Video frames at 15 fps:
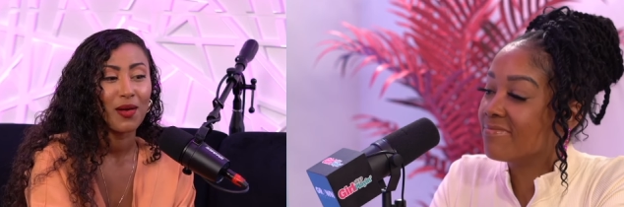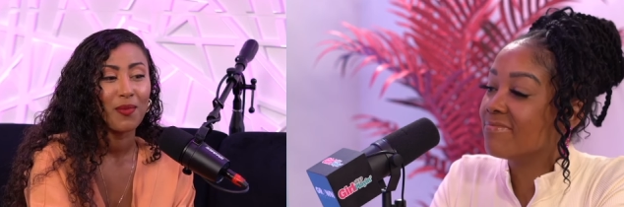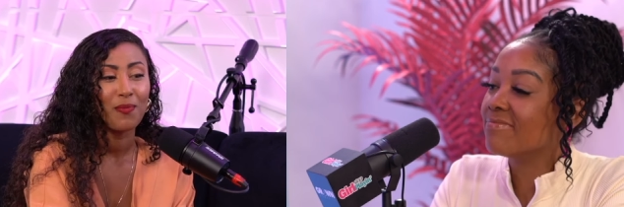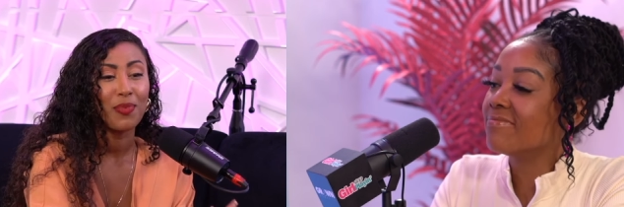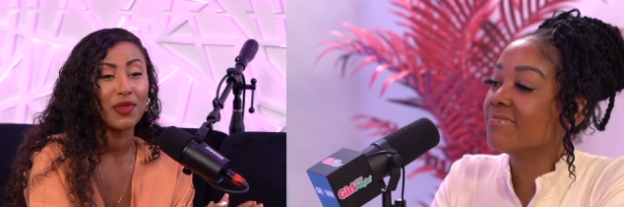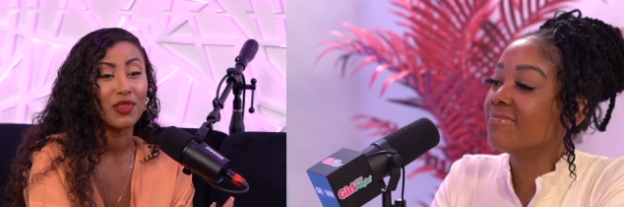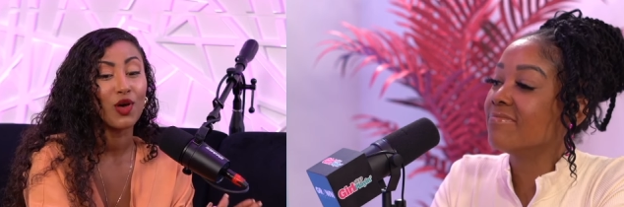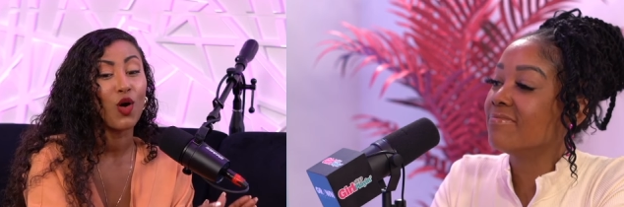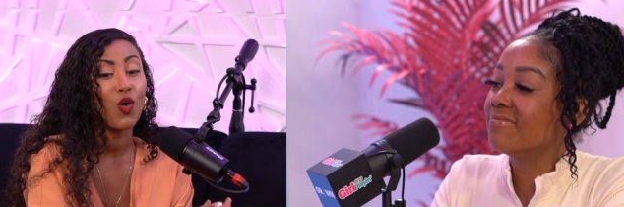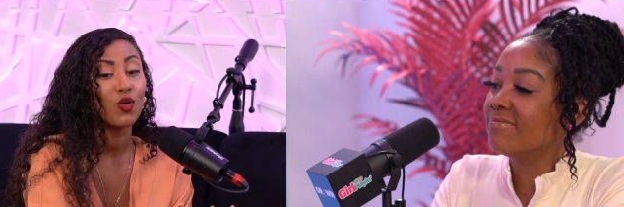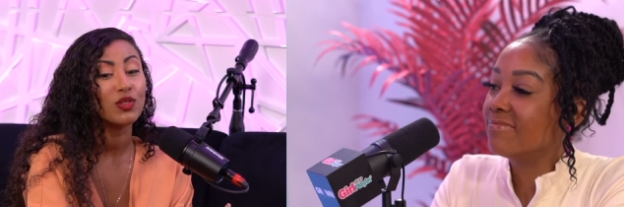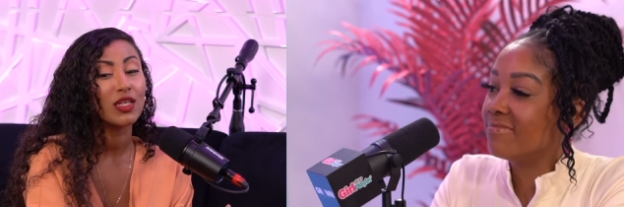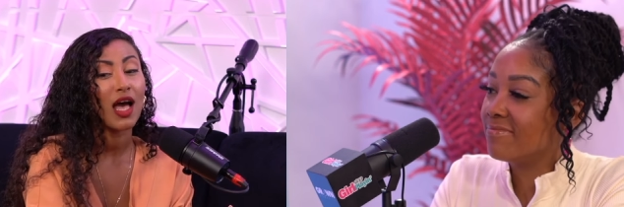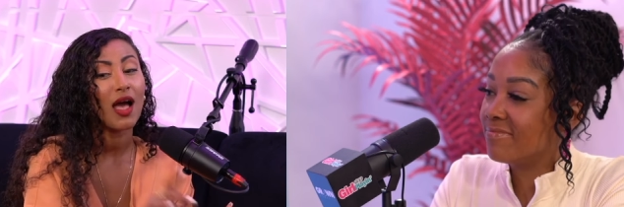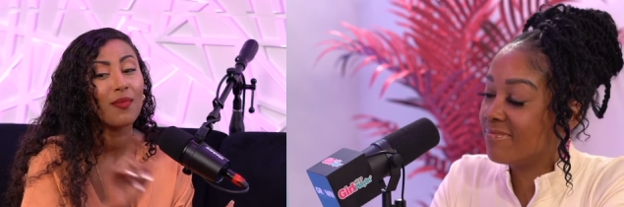Speaker 1: but the whole
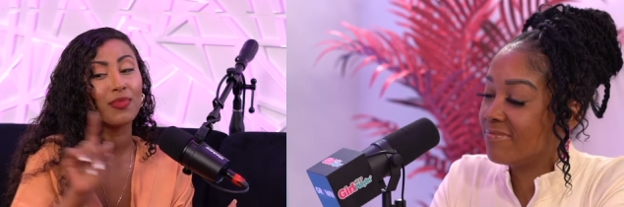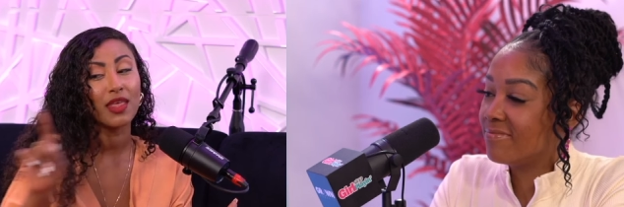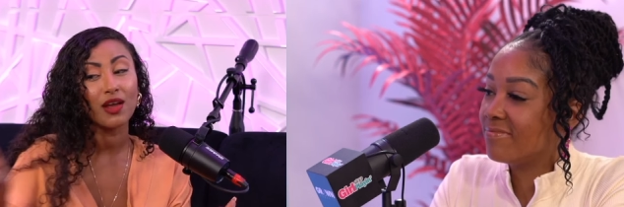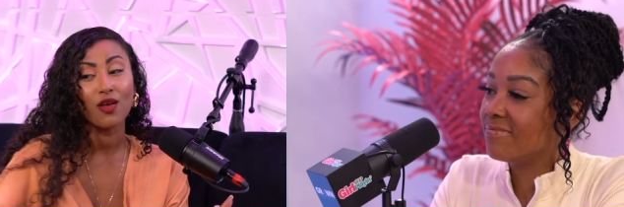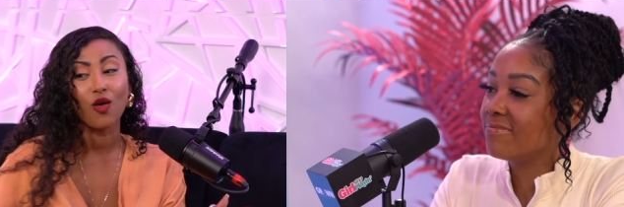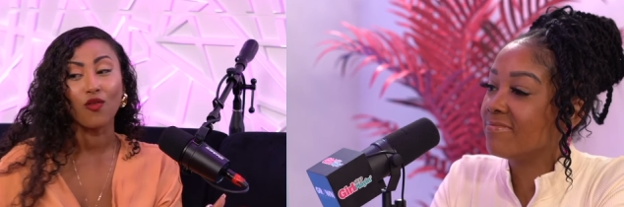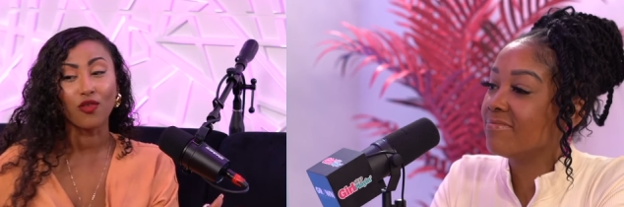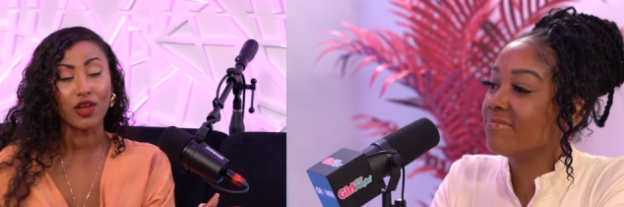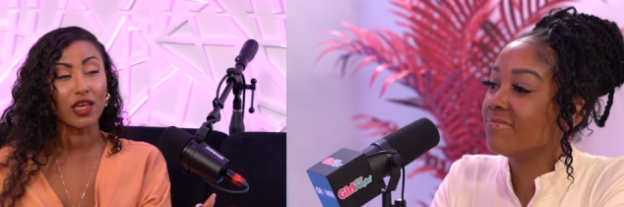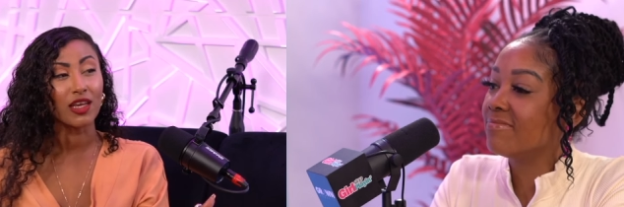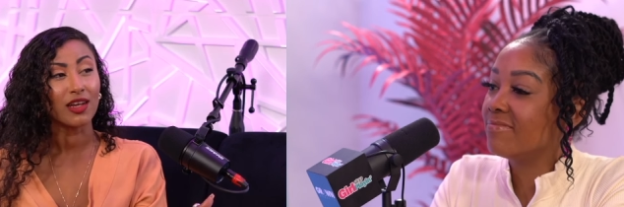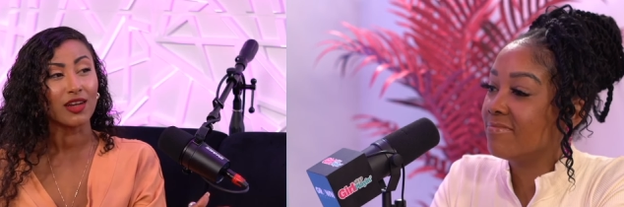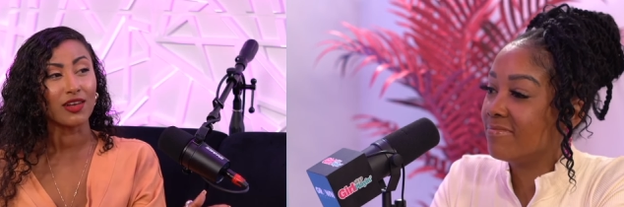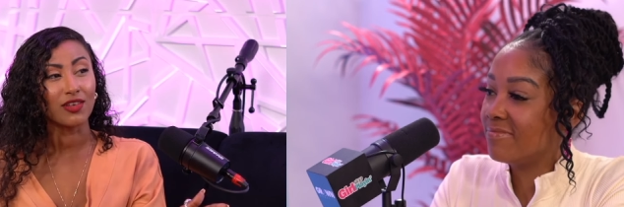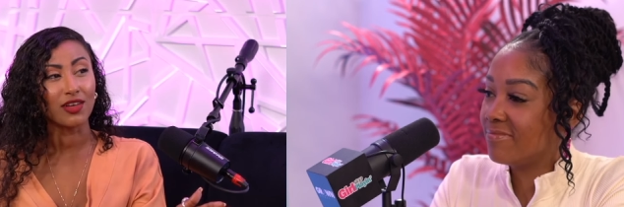time they're over
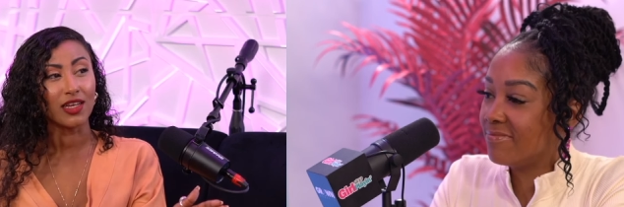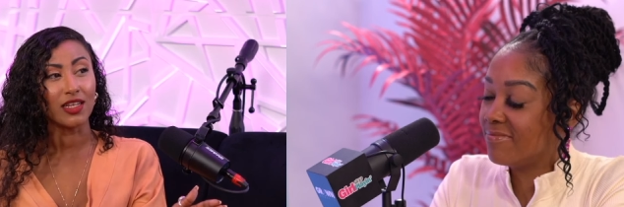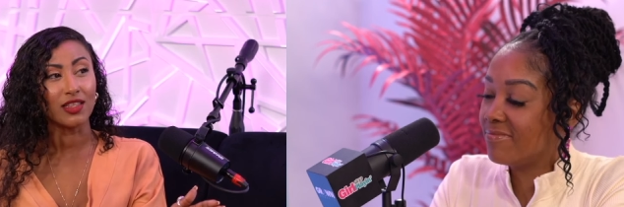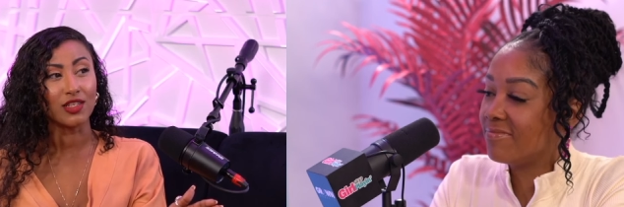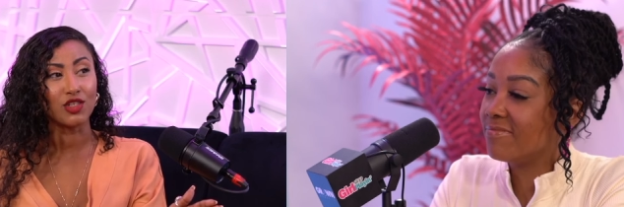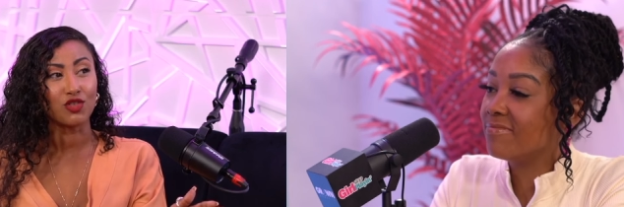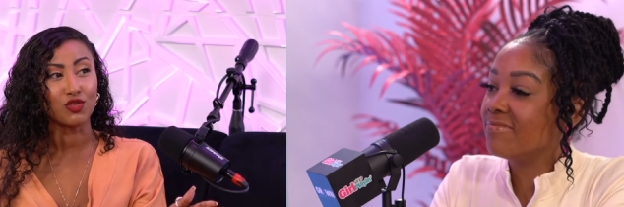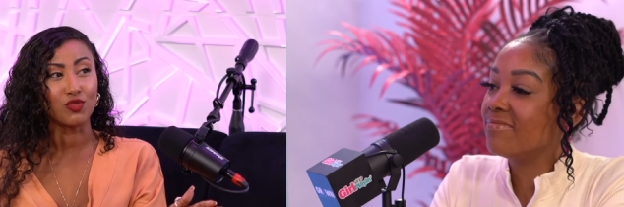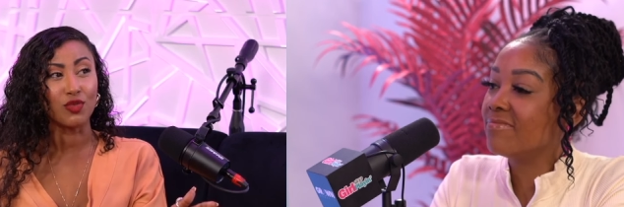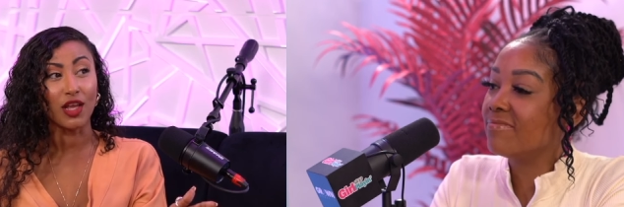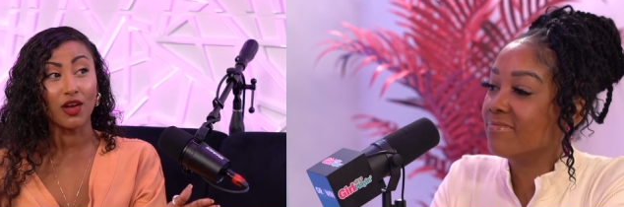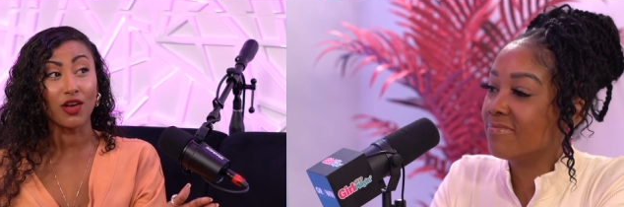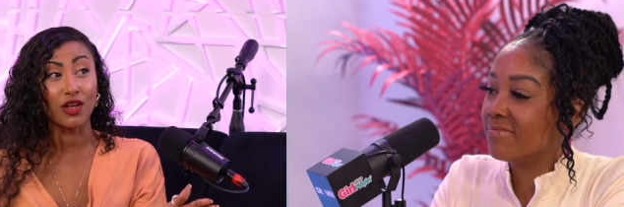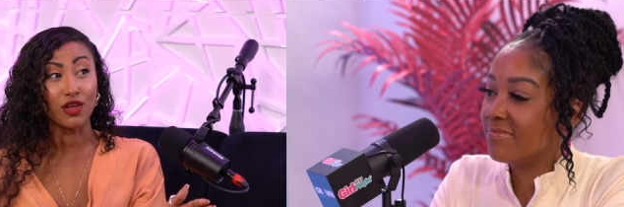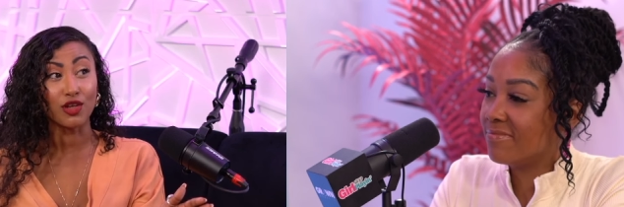here in the truth
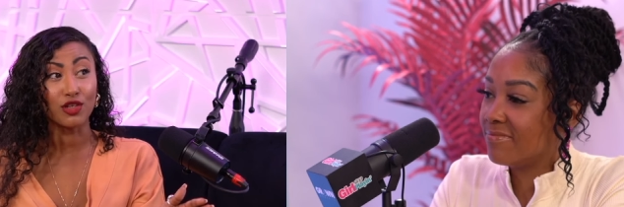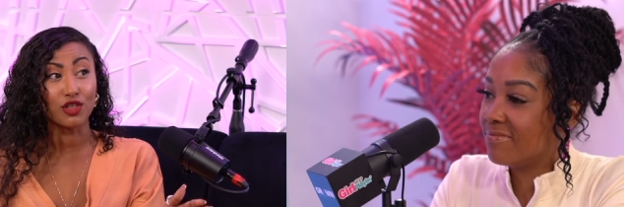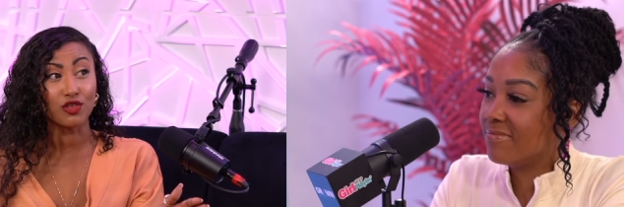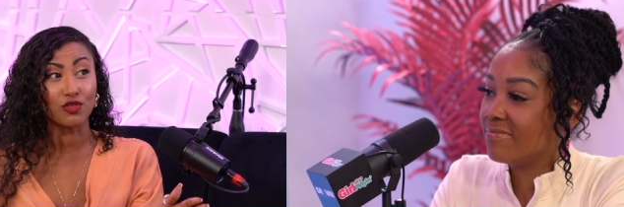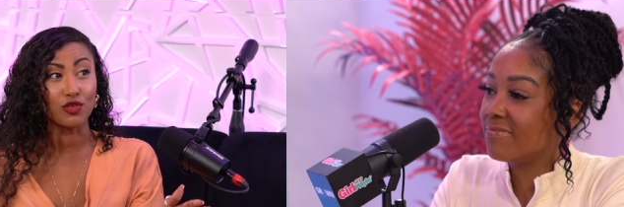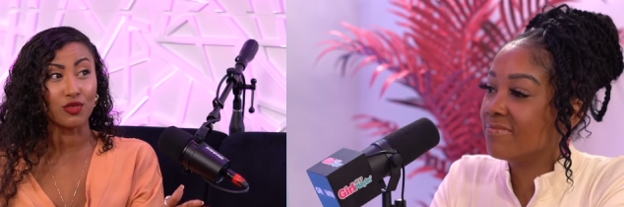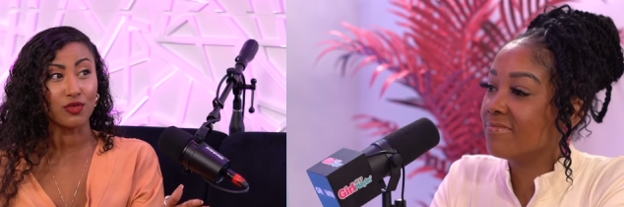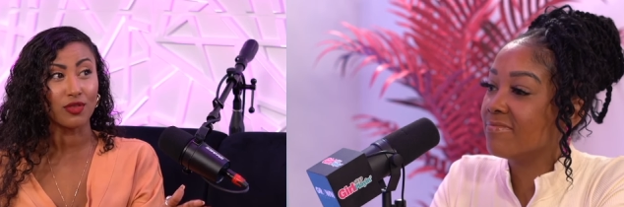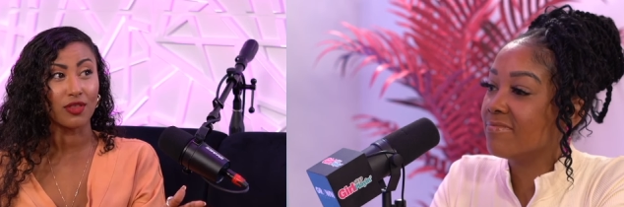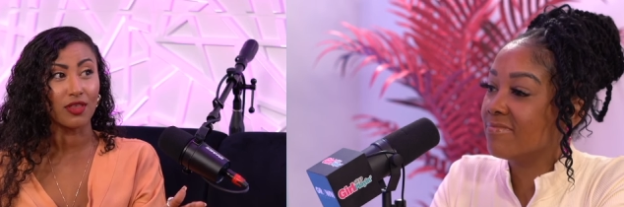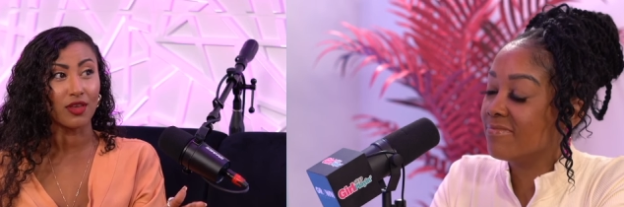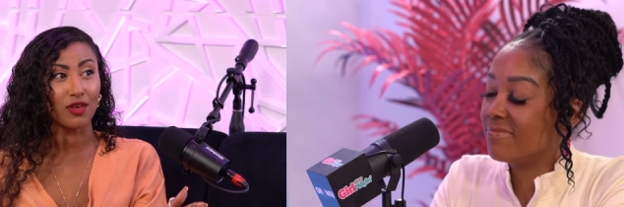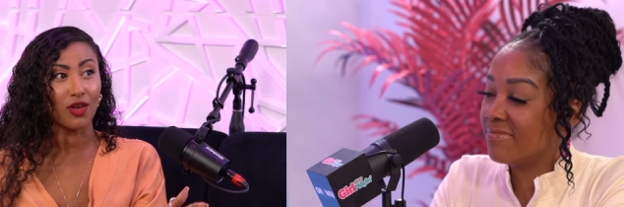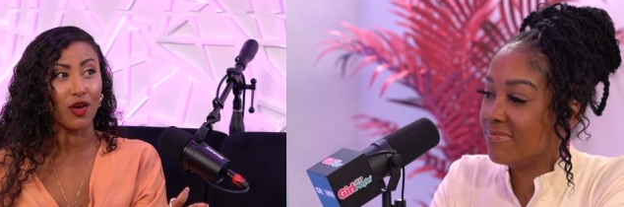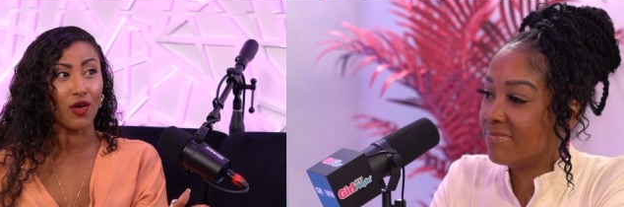they're in your truth
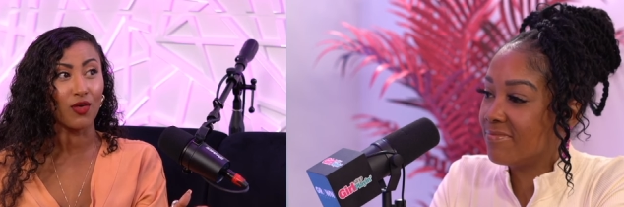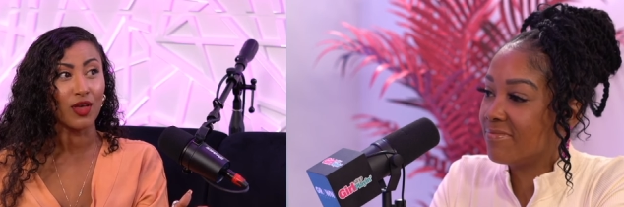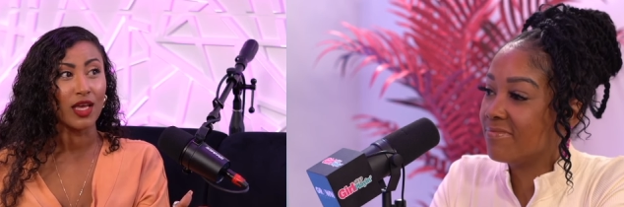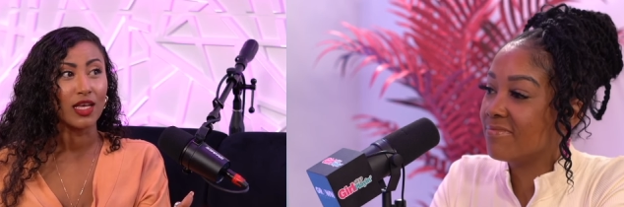you know